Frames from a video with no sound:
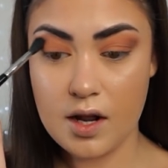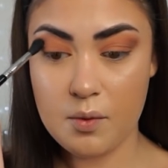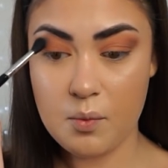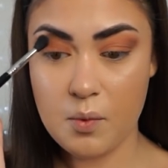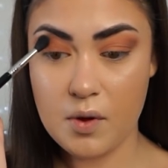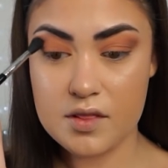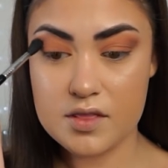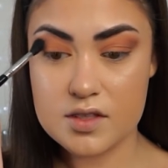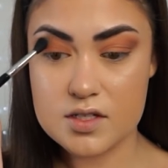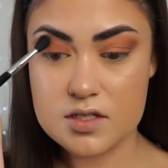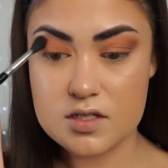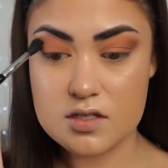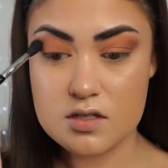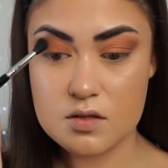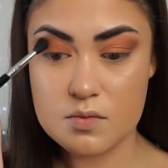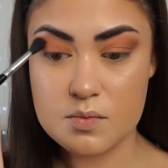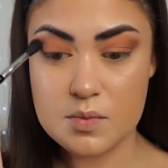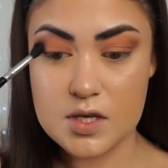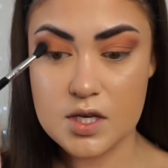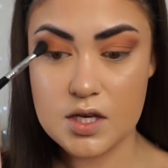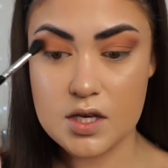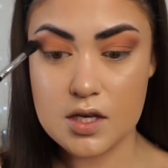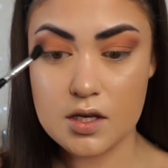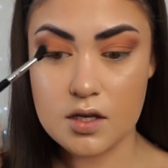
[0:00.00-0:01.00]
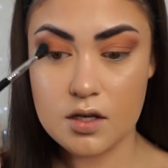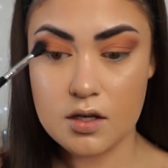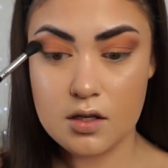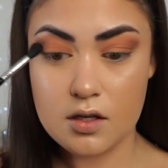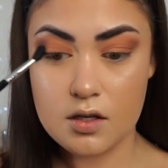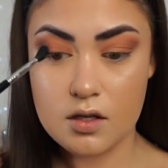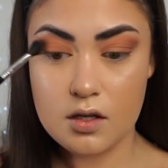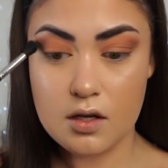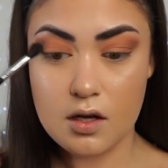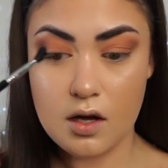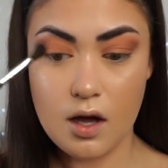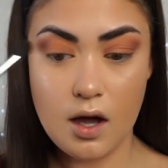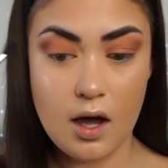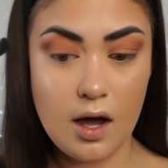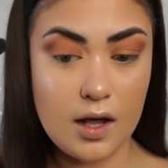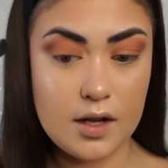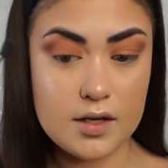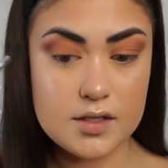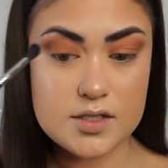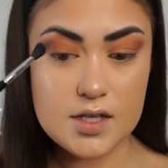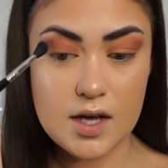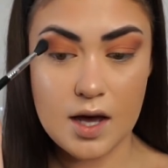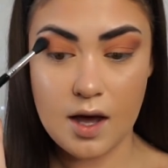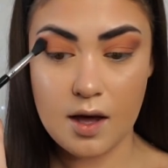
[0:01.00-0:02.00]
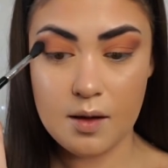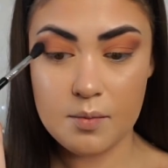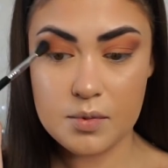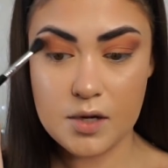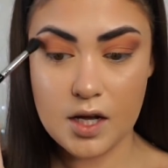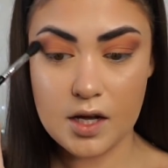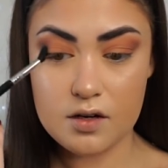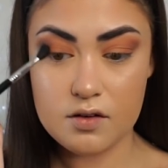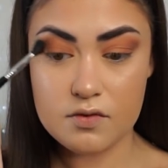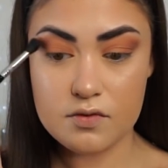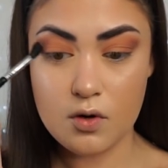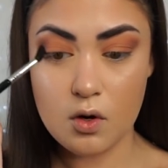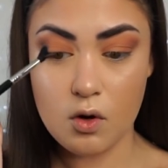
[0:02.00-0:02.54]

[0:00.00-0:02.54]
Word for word: I want this to be on top, kind of